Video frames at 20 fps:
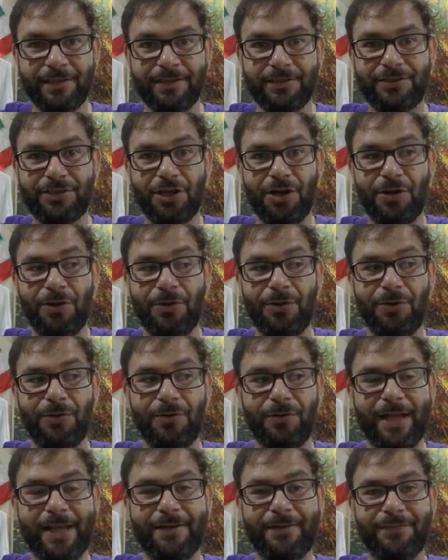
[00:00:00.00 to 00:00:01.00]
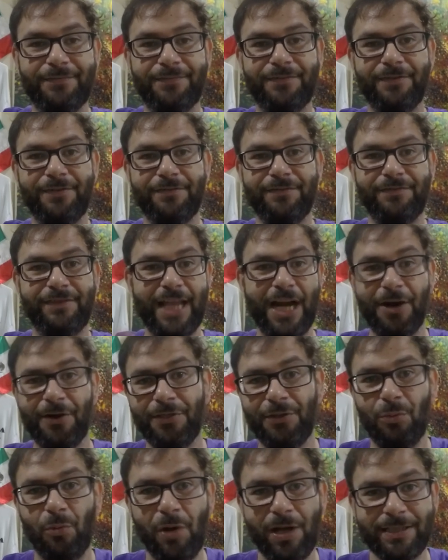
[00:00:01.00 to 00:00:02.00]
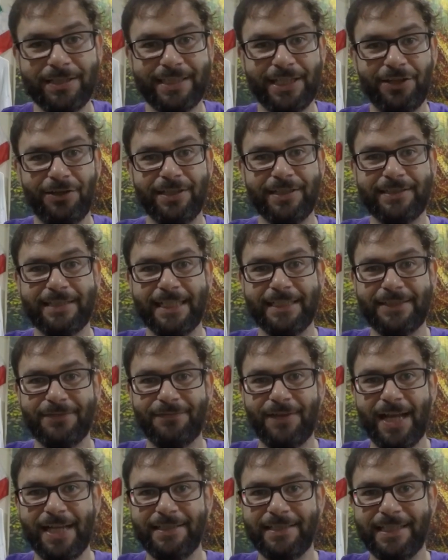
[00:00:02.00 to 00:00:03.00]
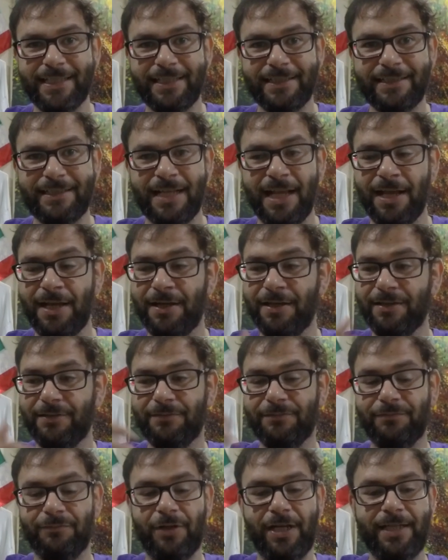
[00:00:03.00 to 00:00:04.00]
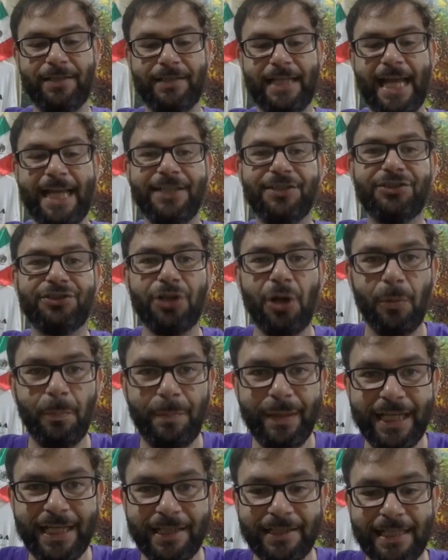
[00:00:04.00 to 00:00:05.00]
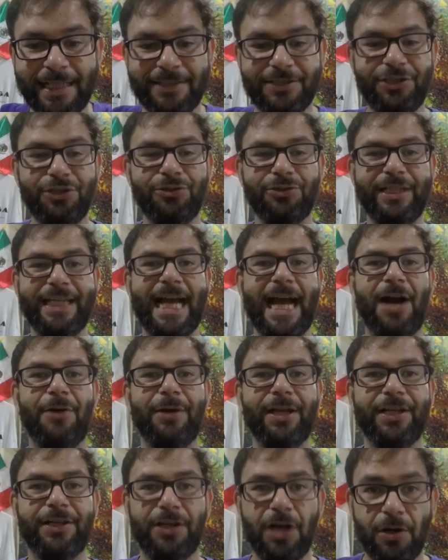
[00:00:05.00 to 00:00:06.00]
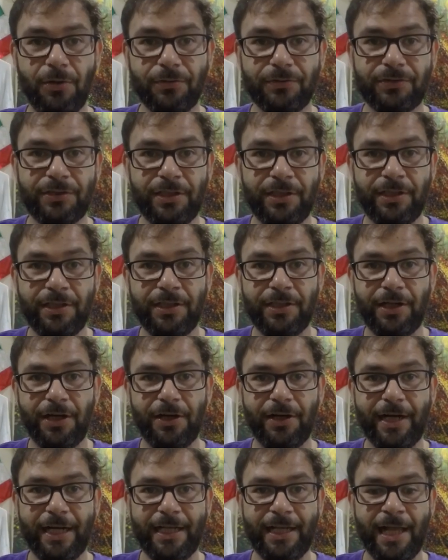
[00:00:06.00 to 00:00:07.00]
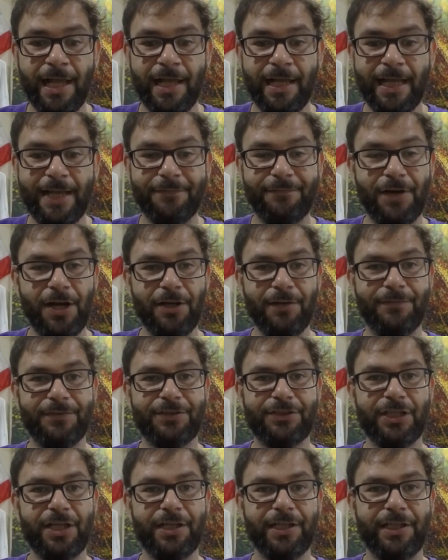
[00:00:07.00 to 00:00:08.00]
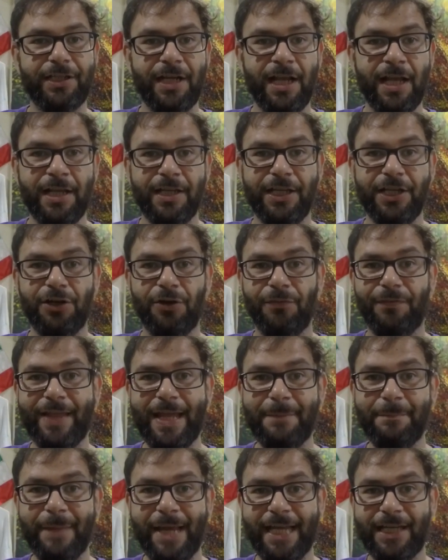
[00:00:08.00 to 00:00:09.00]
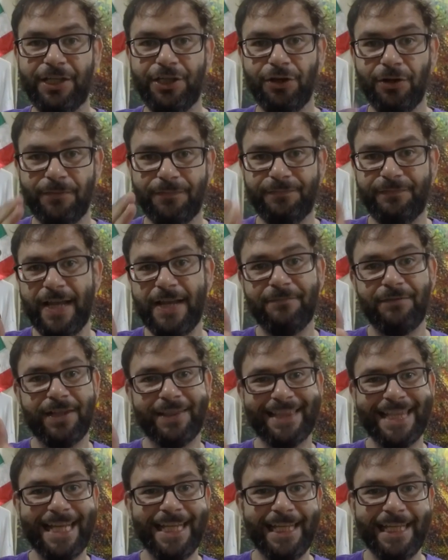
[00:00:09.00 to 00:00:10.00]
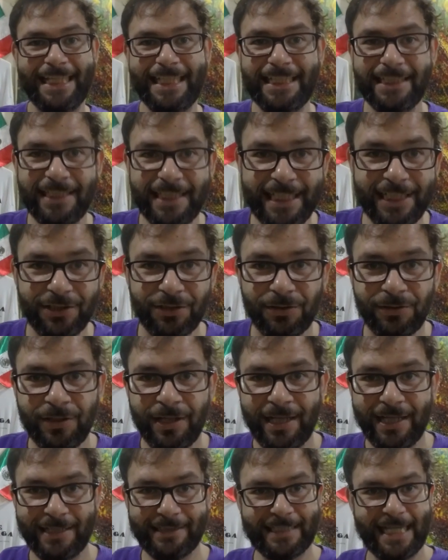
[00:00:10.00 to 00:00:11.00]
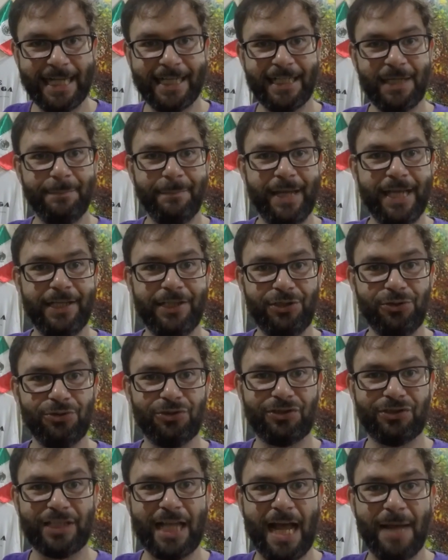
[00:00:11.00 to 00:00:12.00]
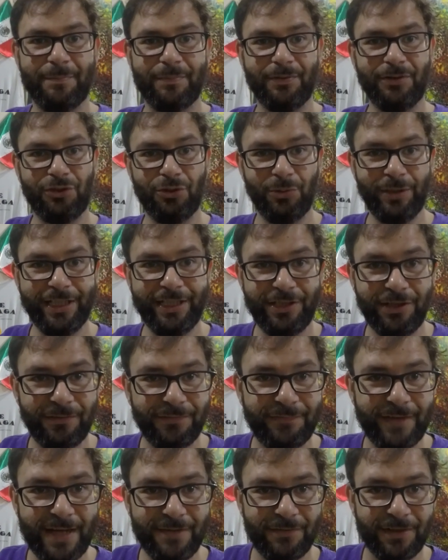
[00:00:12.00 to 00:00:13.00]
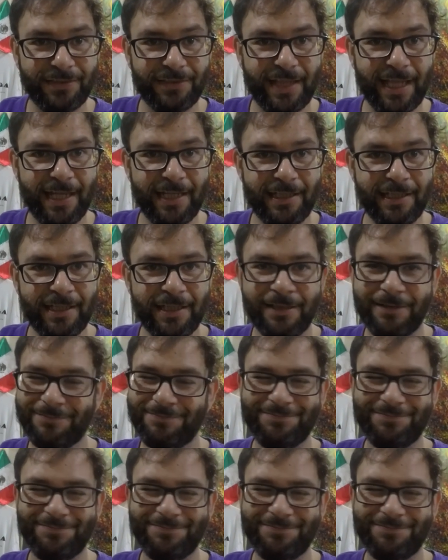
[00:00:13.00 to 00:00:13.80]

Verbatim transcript: So if they're the ones that are incentivizing us, well, hey, so be it. That's usually how it goes. All right. If all of a sudden, you know, they make your favorite thing illegal, is that going to make you stop doing your favorite thing?